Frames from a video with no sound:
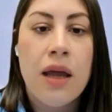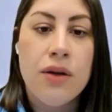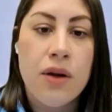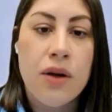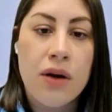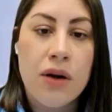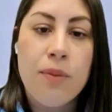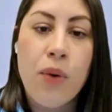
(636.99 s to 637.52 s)

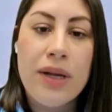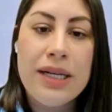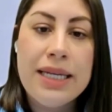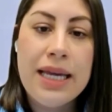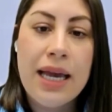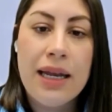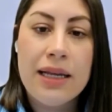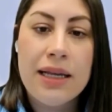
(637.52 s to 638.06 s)
not
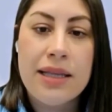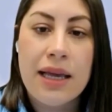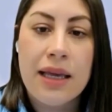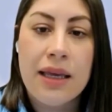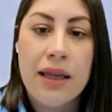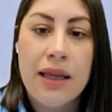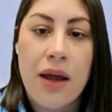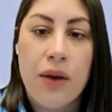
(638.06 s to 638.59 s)
appointing an
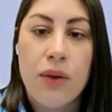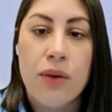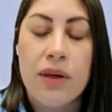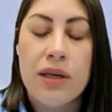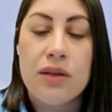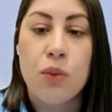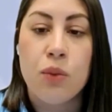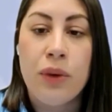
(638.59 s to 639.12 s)
executor who
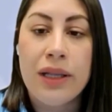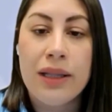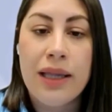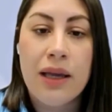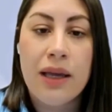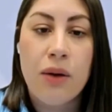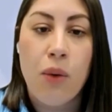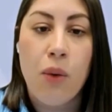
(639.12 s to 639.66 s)
is
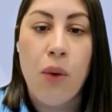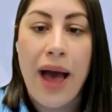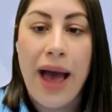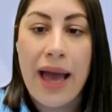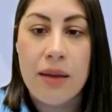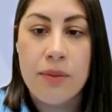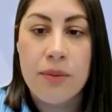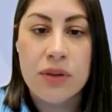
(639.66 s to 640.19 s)
willing or
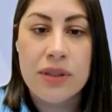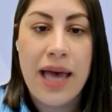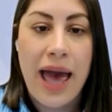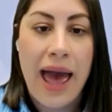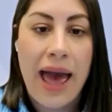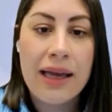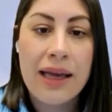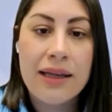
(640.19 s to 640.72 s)
able
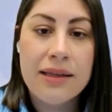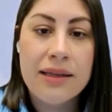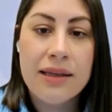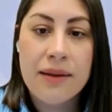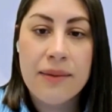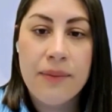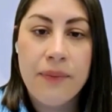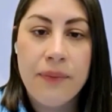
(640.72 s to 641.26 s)
to act,